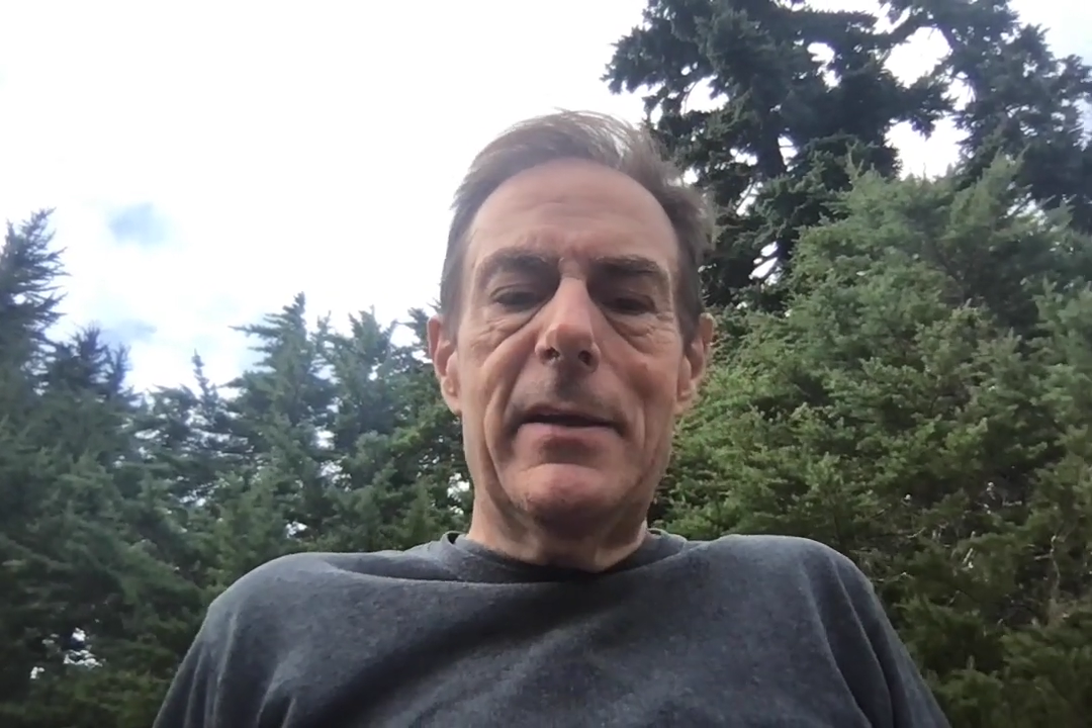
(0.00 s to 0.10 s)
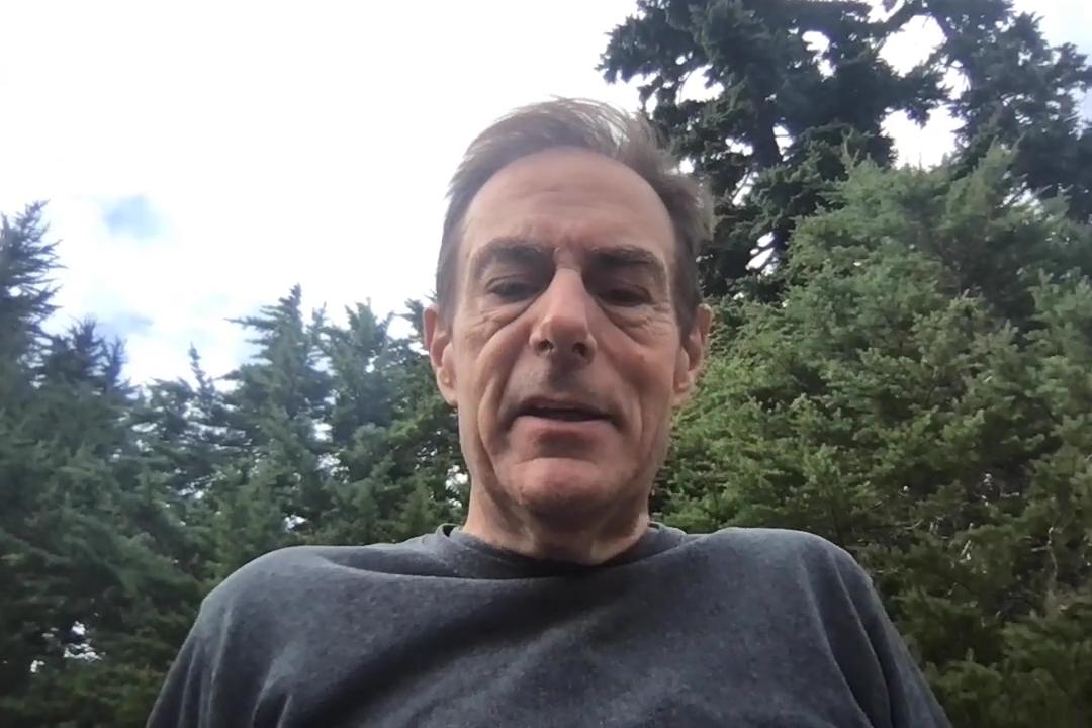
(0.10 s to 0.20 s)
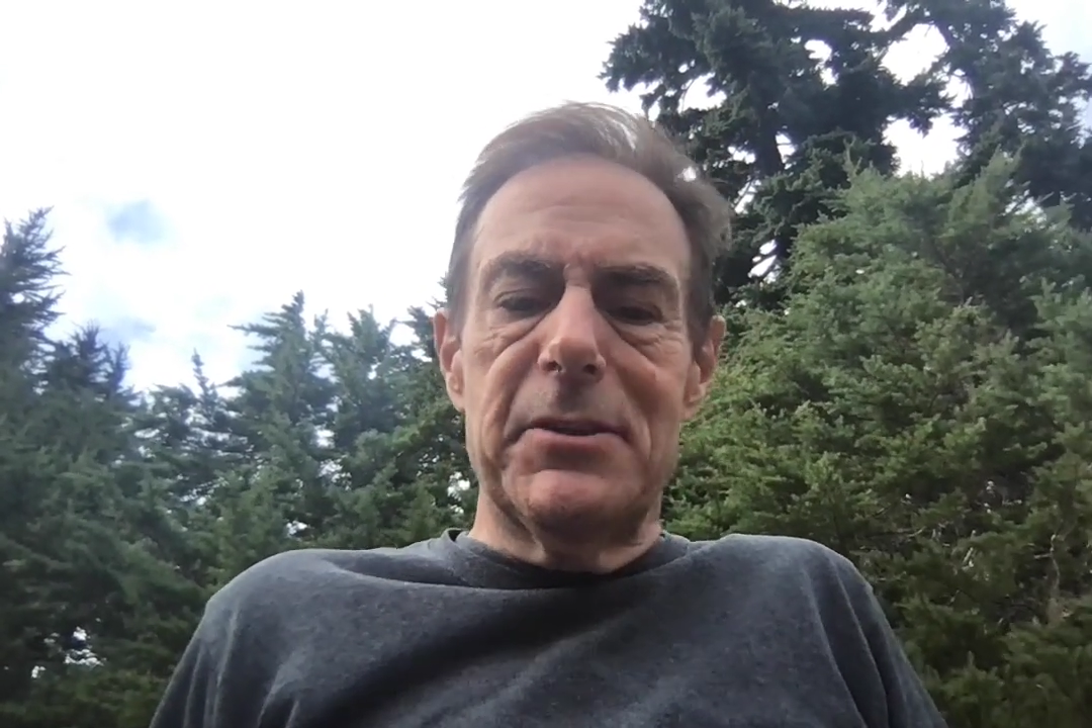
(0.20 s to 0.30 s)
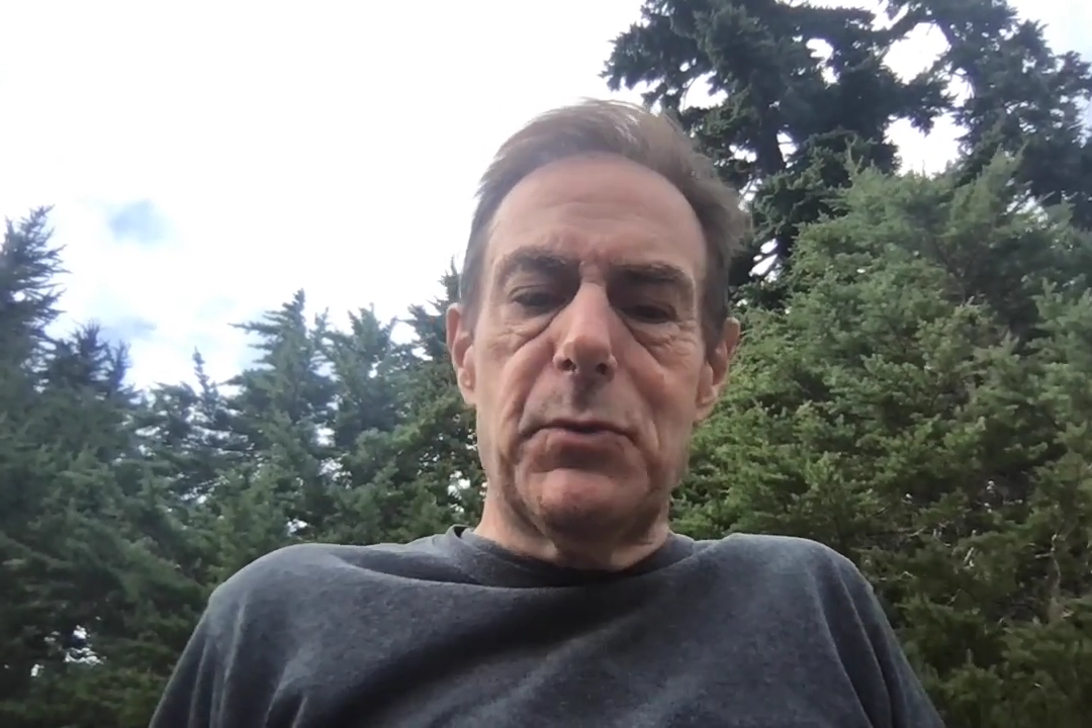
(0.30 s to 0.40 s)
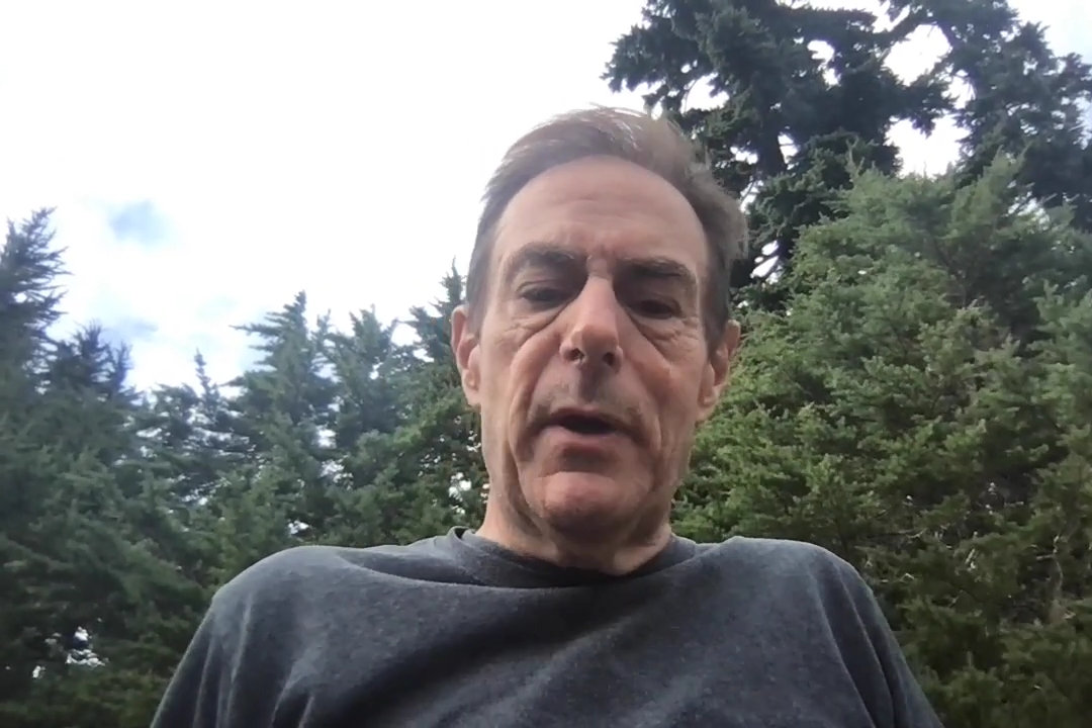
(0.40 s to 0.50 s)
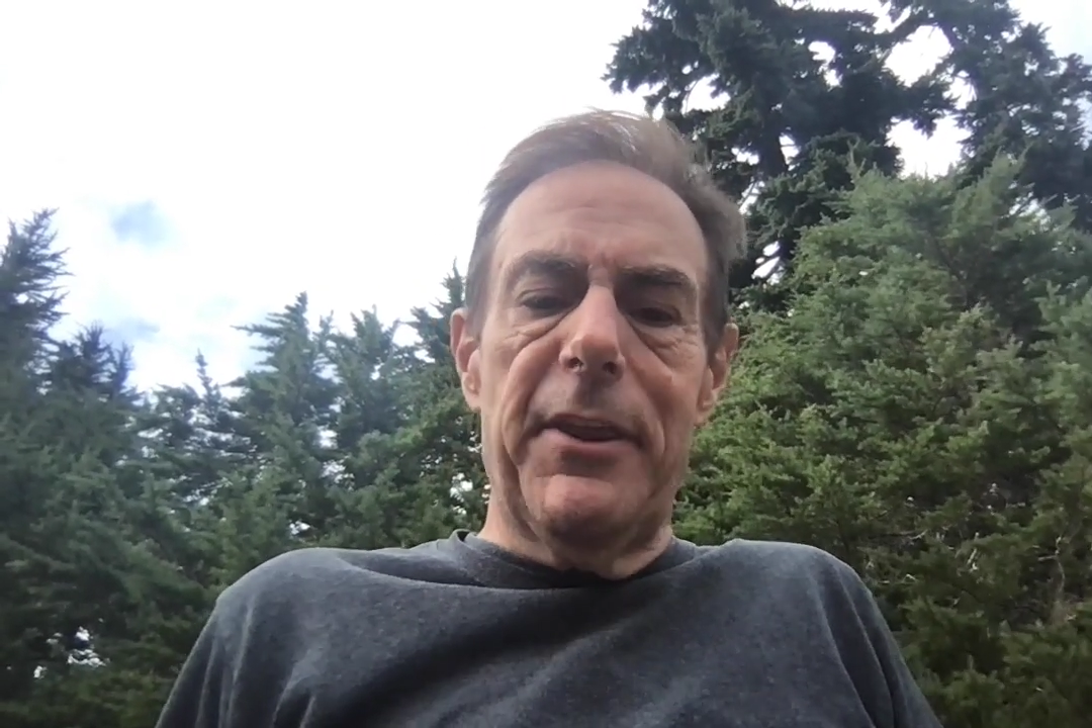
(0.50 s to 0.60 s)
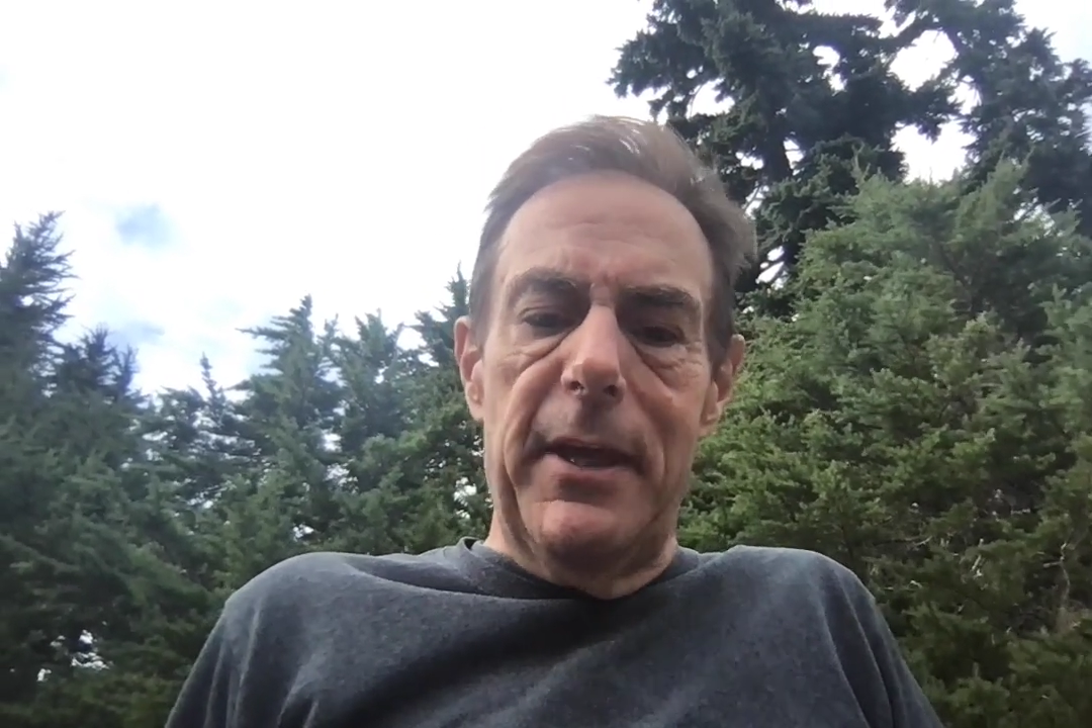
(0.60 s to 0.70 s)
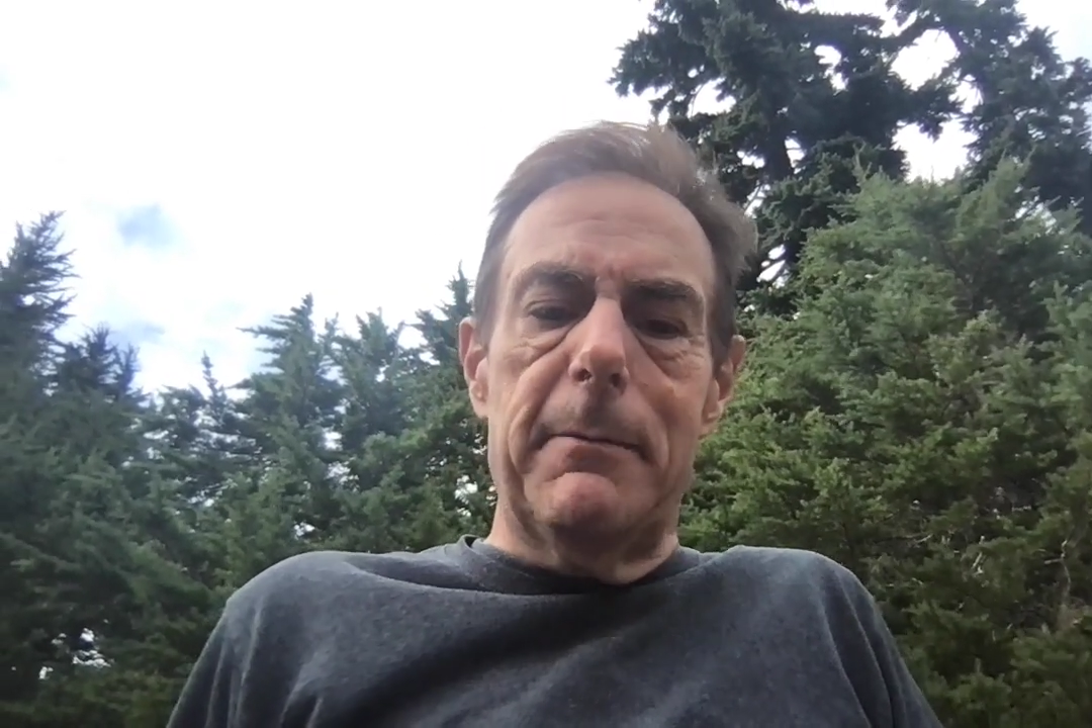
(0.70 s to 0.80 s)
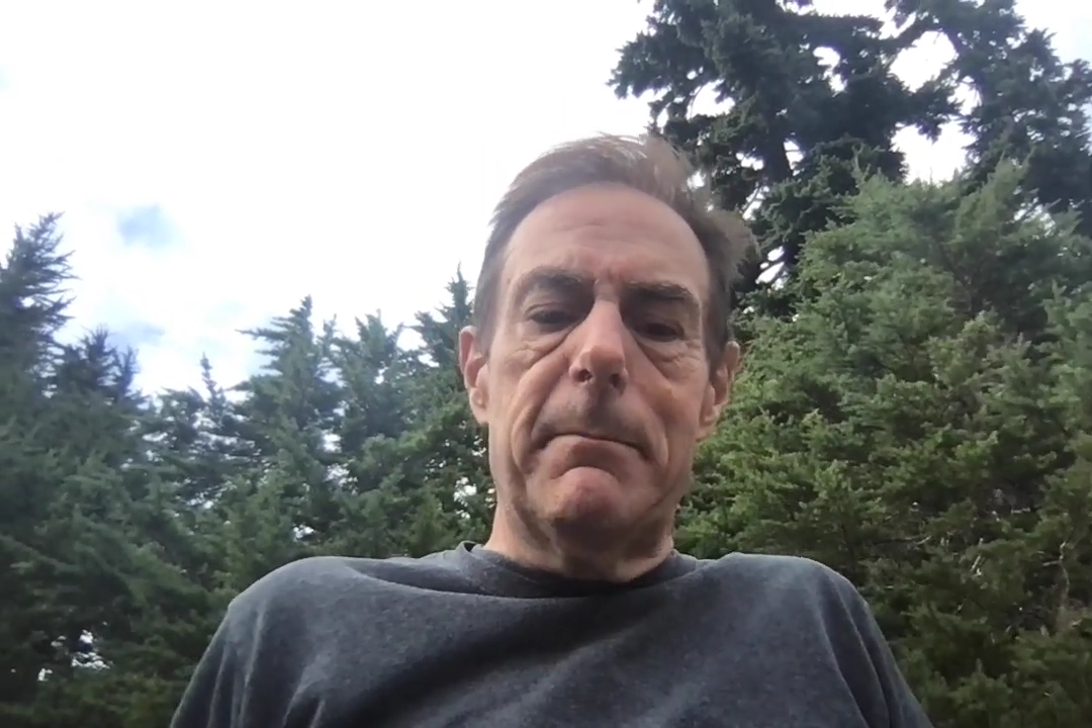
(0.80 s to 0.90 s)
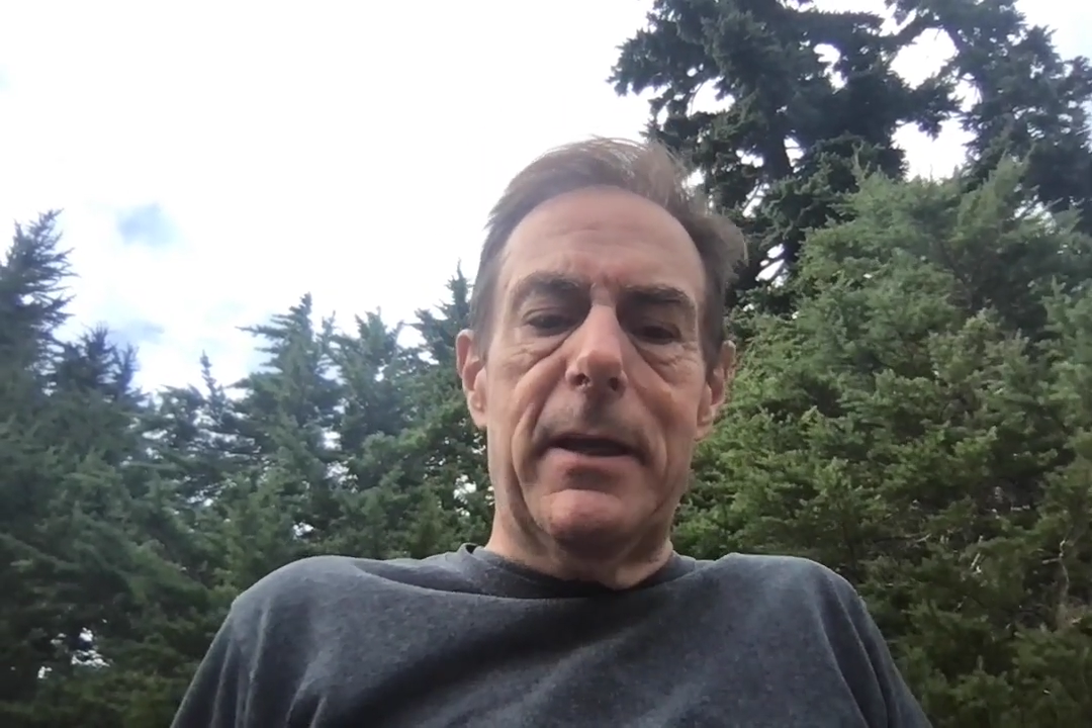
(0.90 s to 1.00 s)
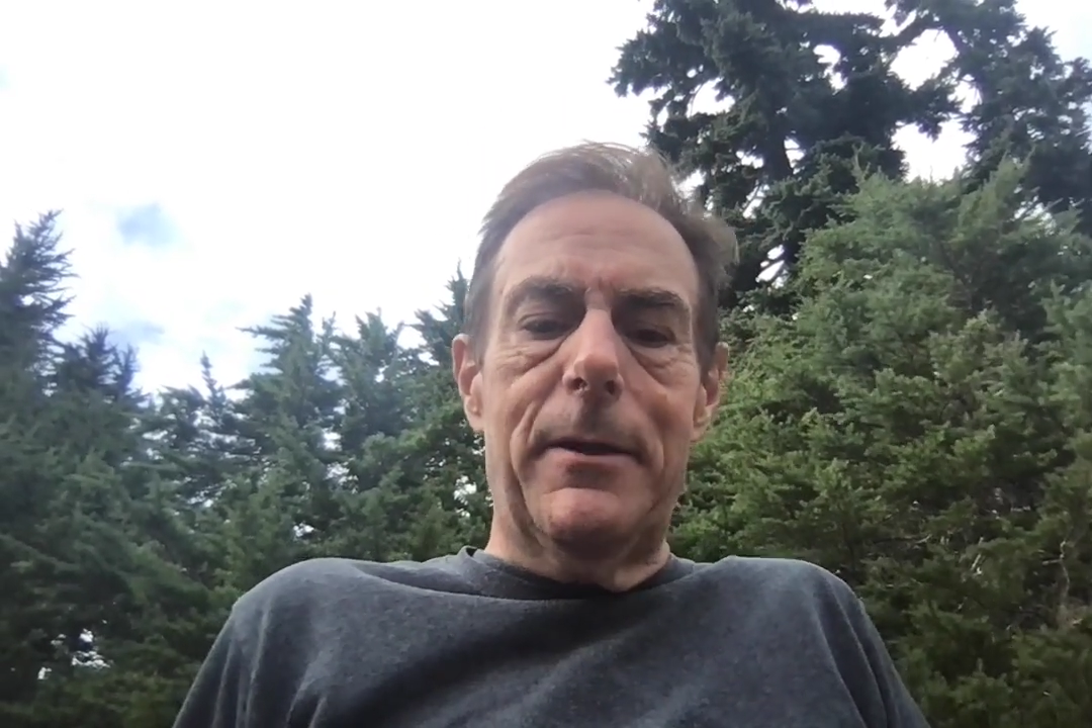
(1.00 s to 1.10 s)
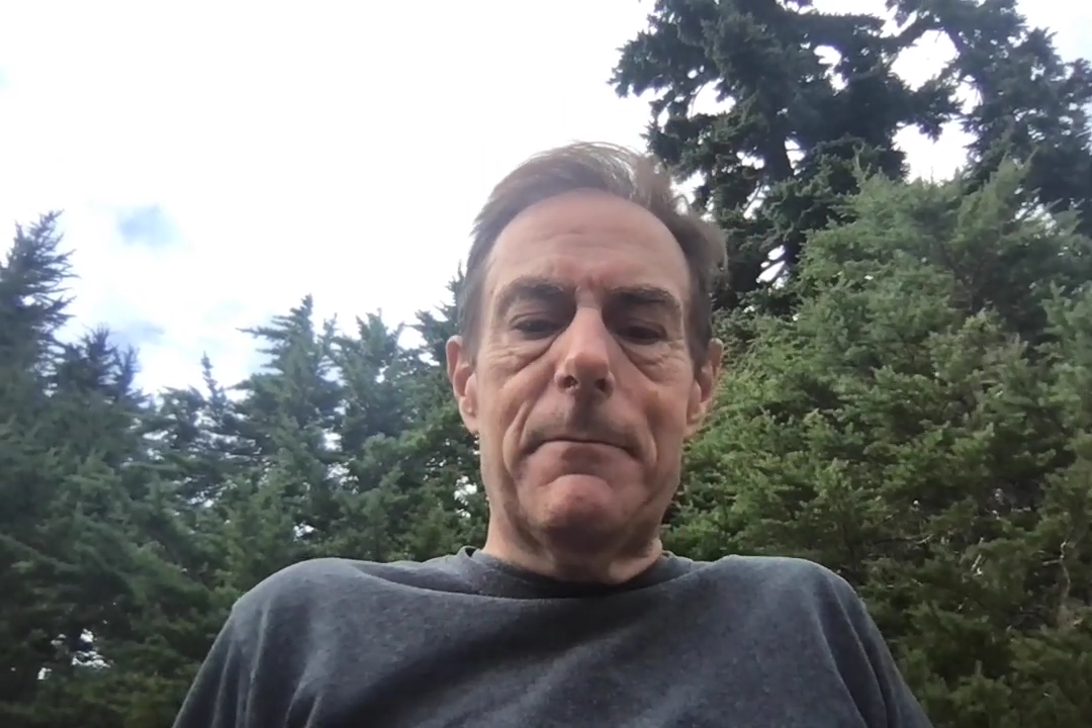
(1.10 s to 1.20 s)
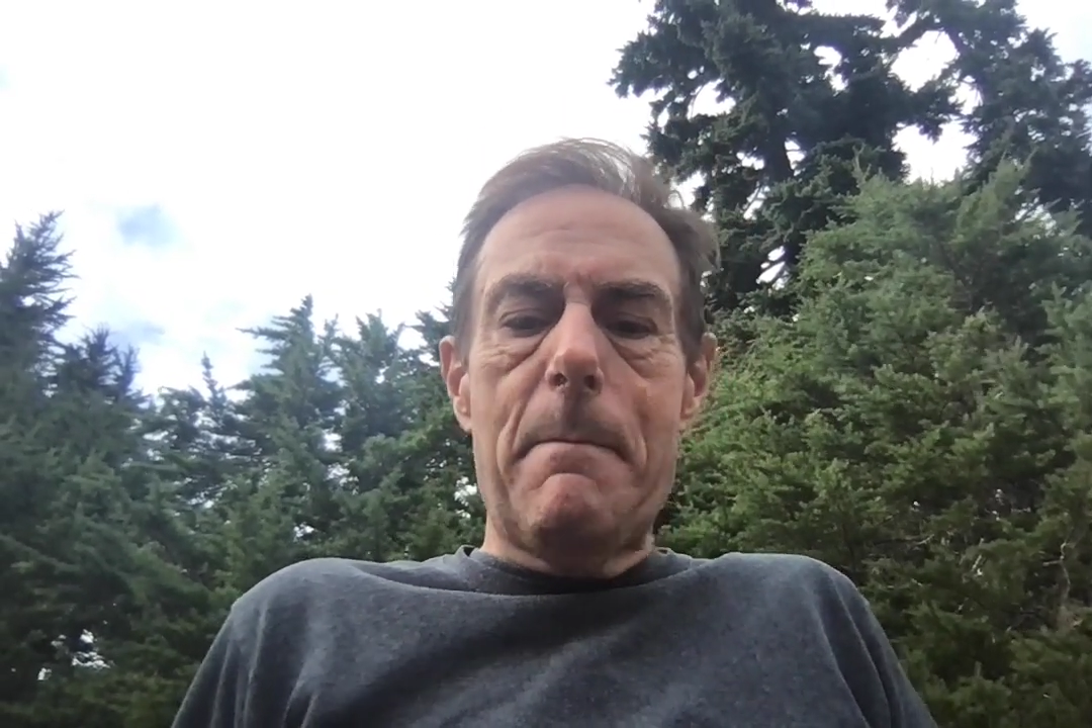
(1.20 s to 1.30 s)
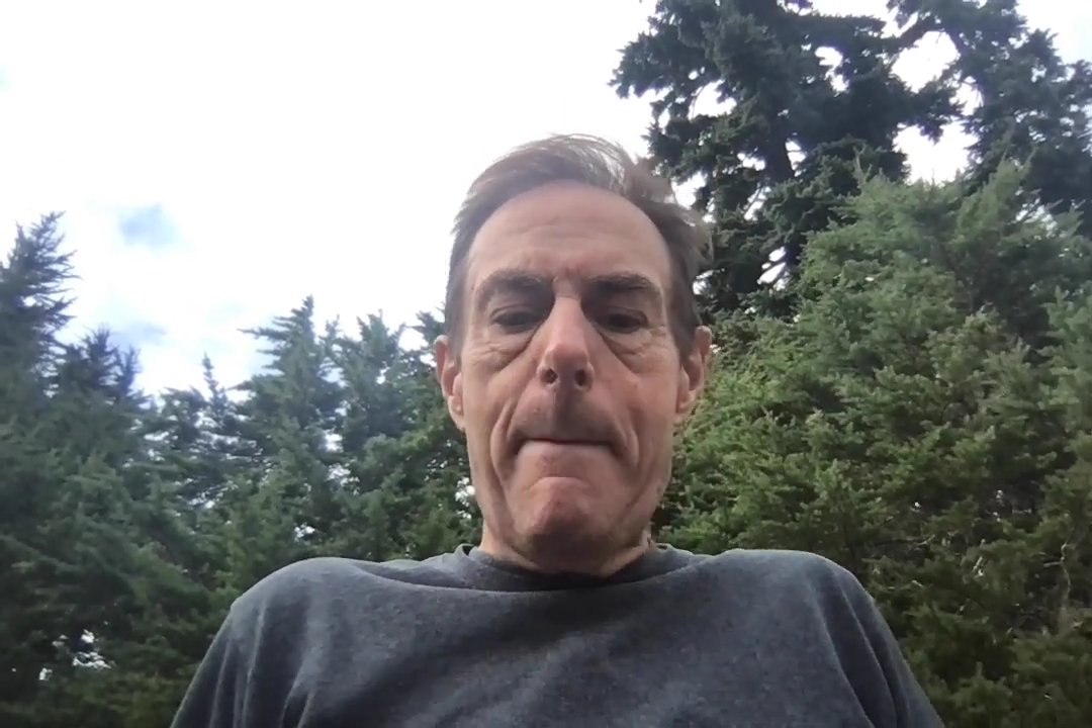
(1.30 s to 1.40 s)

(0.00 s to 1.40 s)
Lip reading: is within me.